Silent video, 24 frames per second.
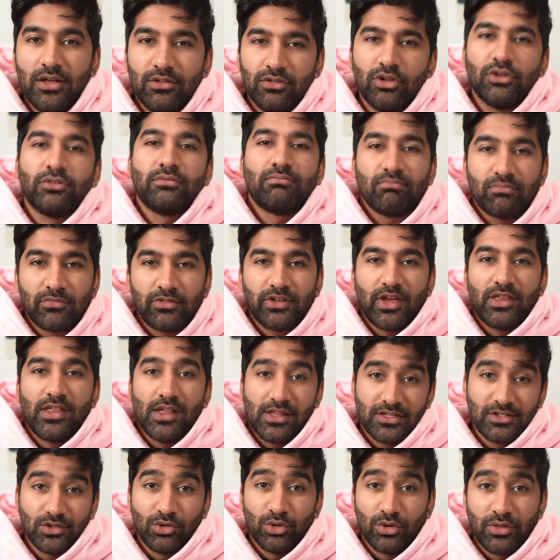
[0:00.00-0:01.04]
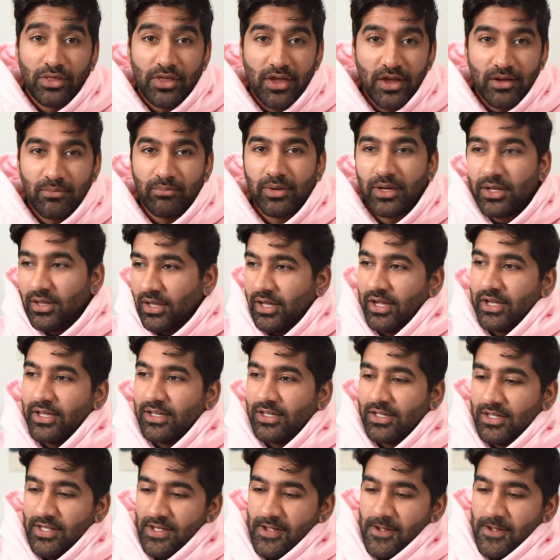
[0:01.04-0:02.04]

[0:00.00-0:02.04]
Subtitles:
Not saying that's a good thing, but like